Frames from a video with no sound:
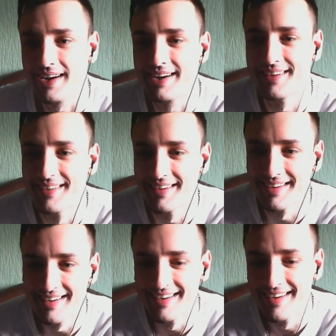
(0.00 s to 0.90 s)
shave down there
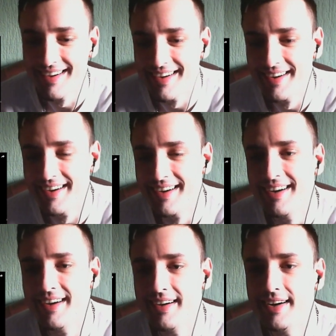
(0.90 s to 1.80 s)
to make my
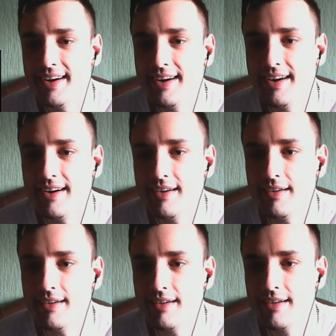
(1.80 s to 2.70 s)
thing look bigger.